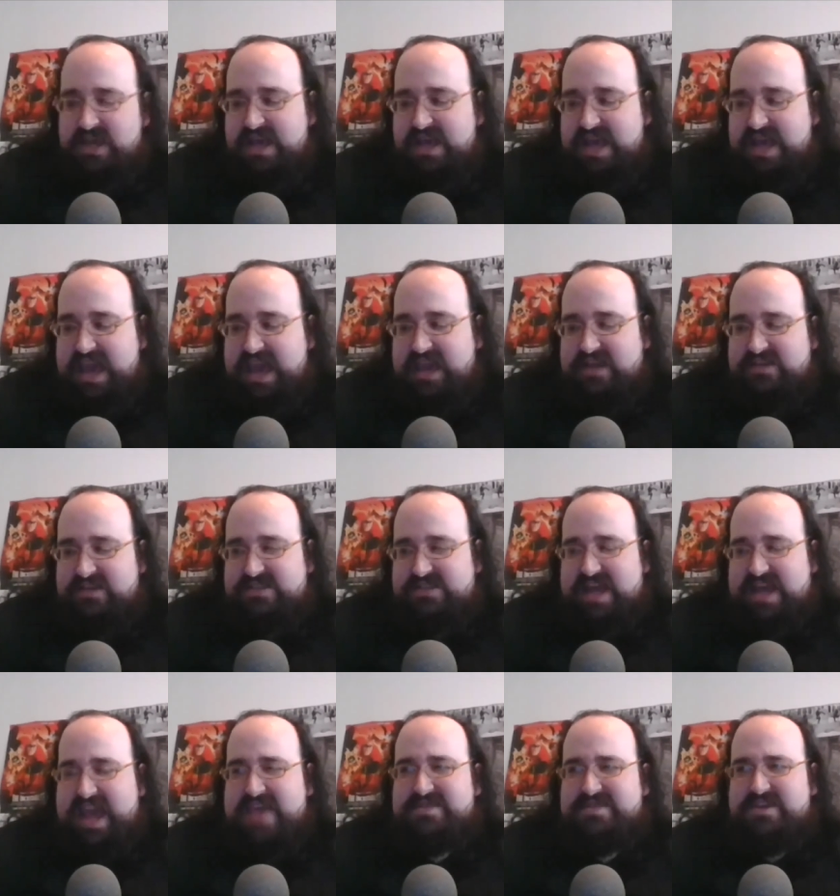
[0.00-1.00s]
and uh,
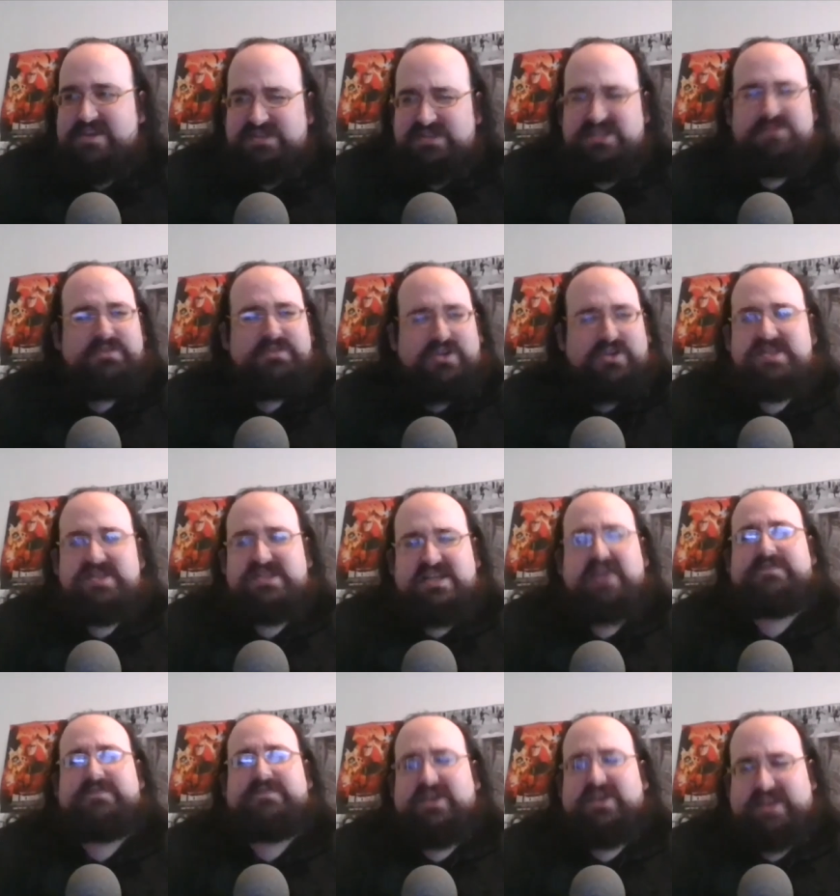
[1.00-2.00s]
and there's some good
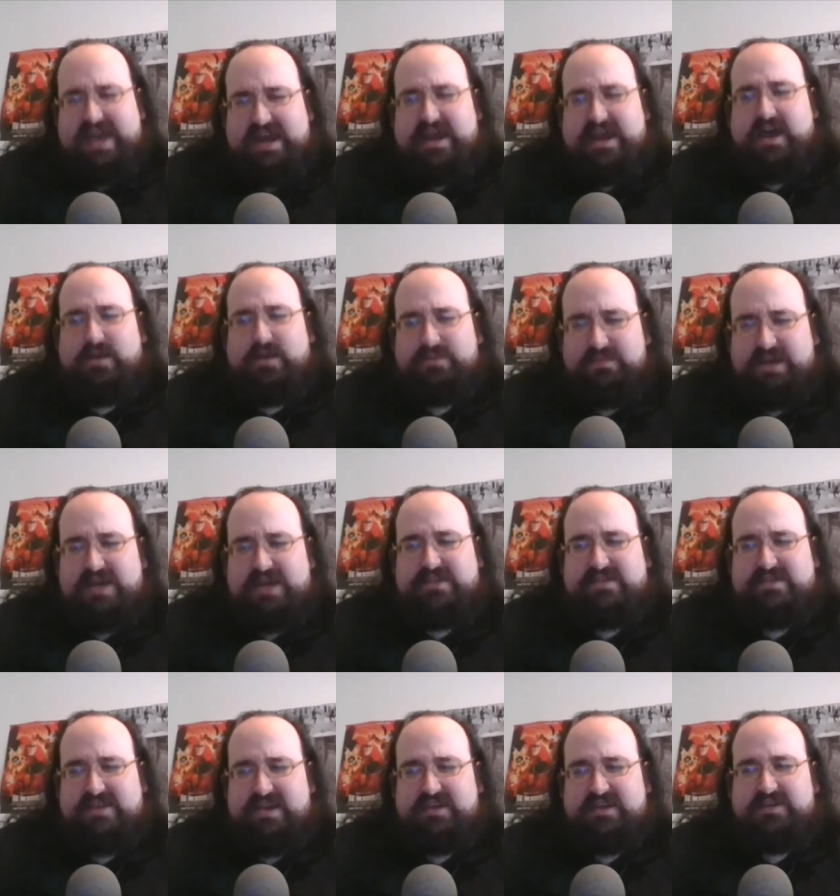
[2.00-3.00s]
stuff on that album i
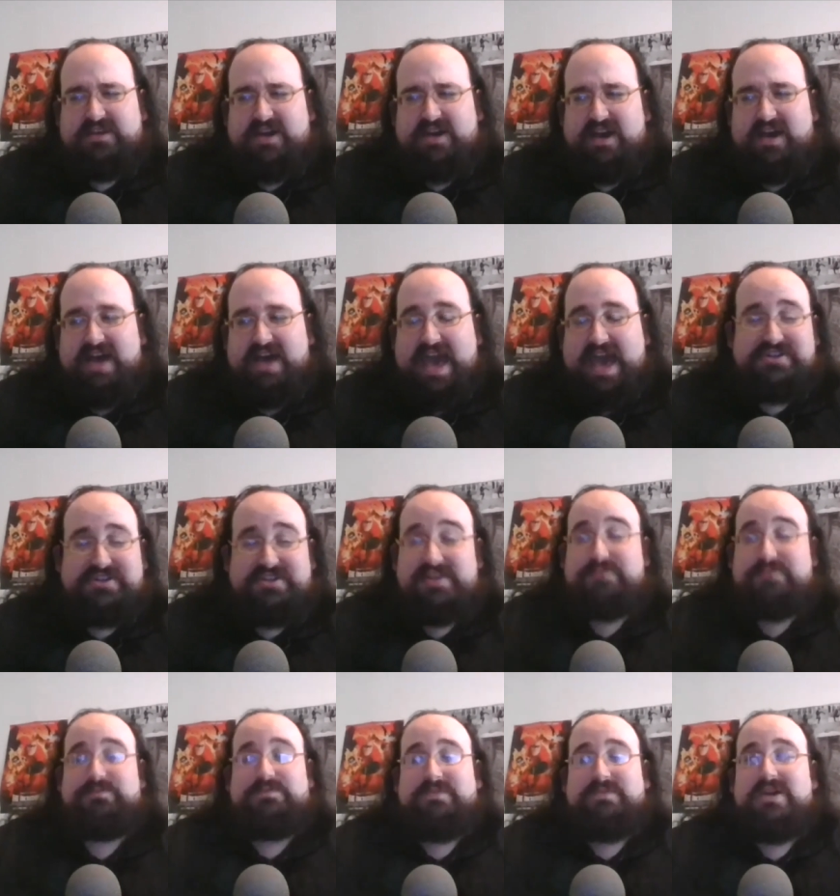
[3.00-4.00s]
think uh,
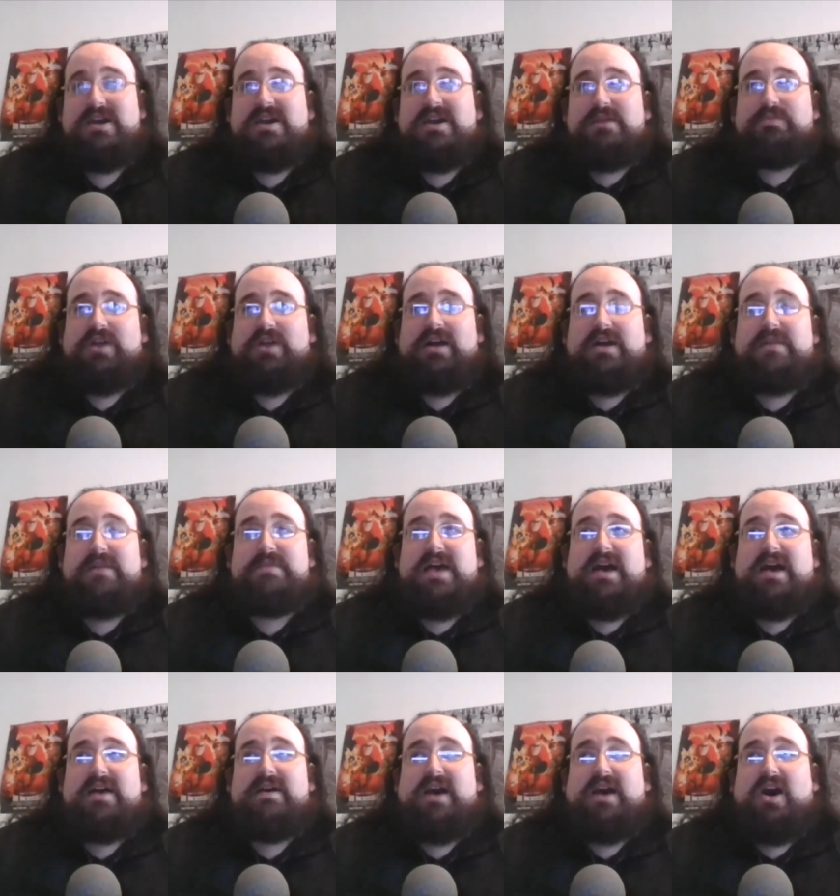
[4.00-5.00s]
actually pro- uh,
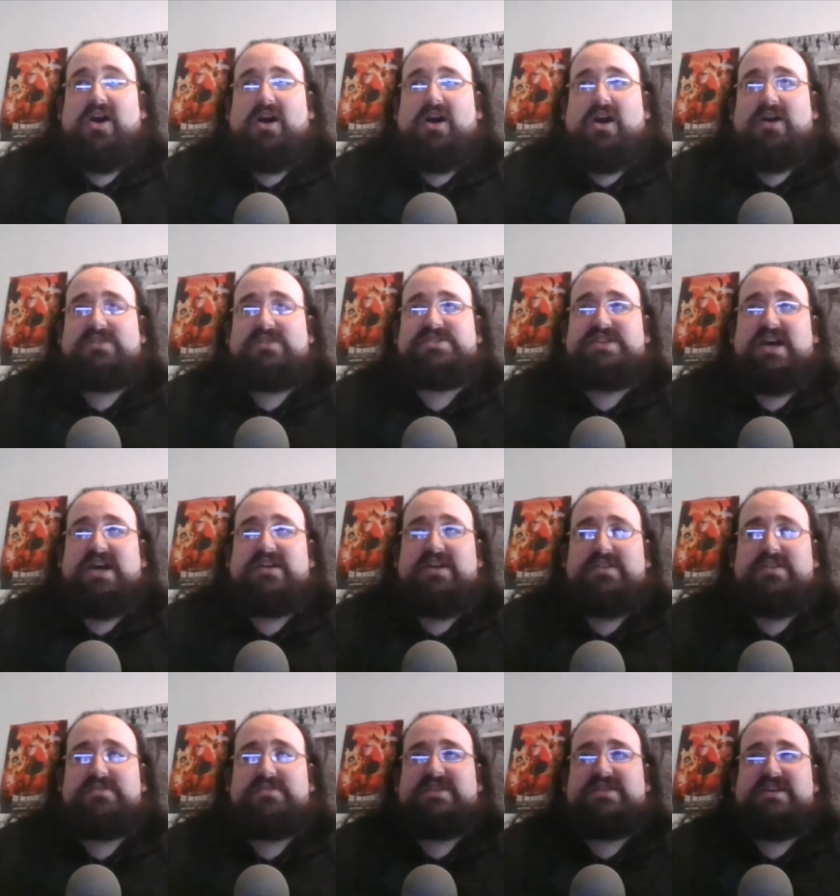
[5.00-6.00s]
uh also
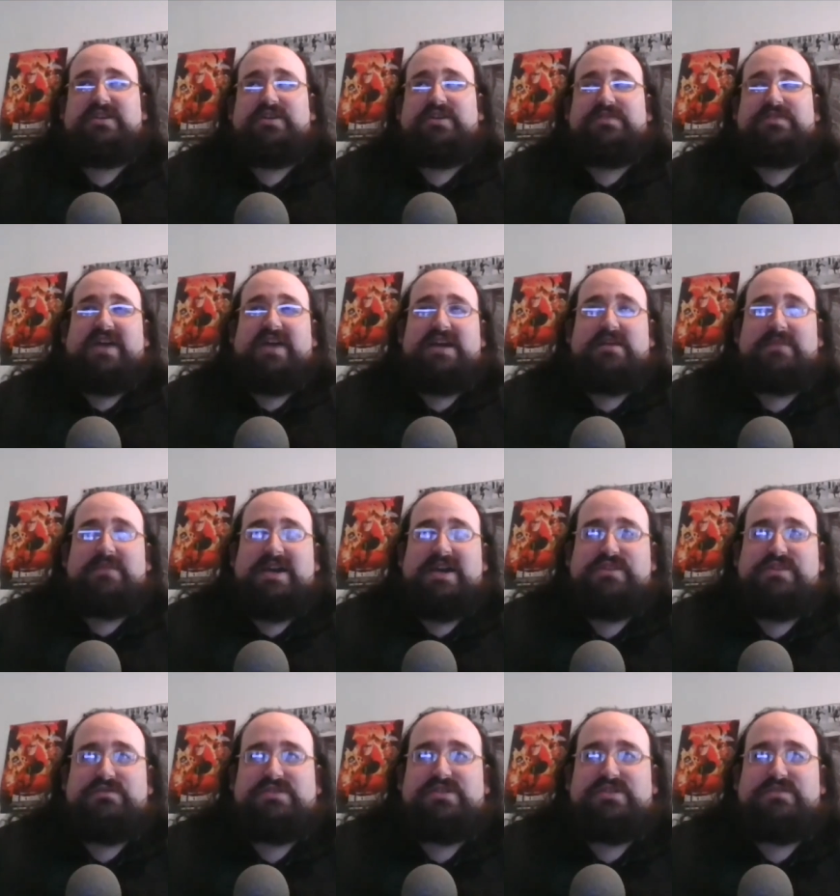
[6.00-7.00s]
another thing you'll find on my
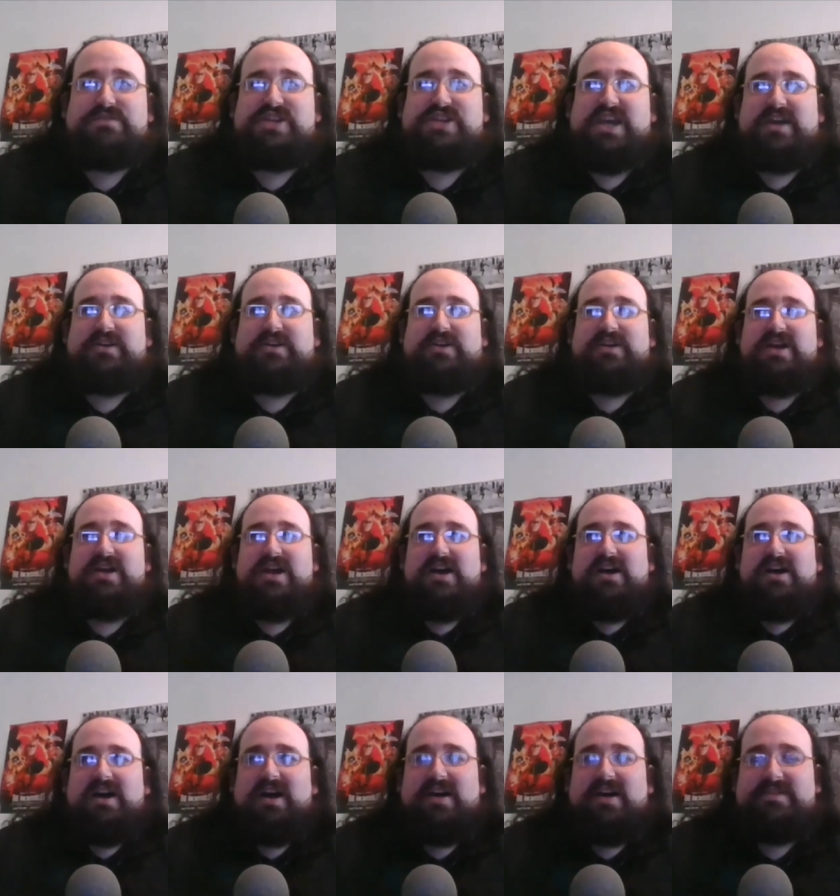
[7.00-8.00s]
youtube channel
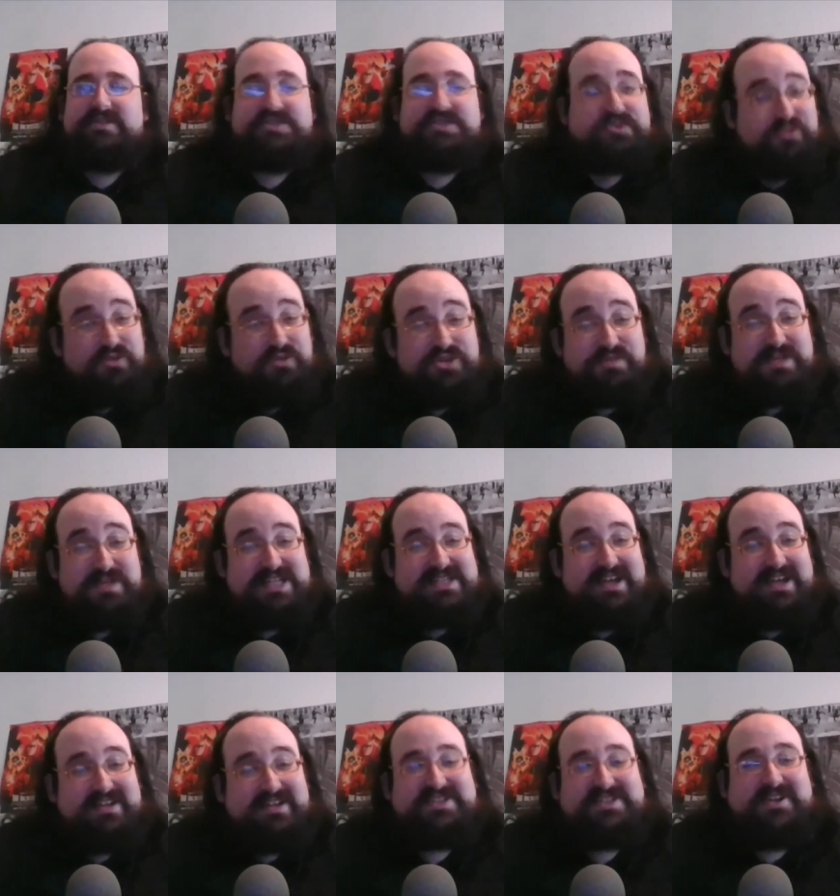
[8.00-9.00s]
uh, the scrooge
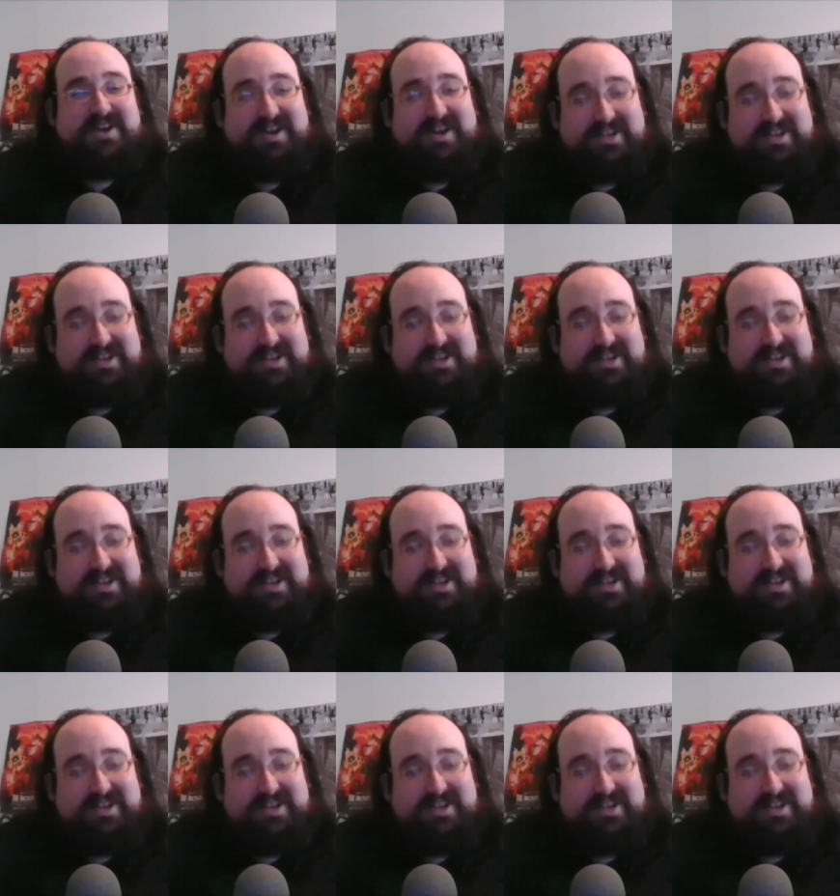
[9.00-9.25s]
mcduck song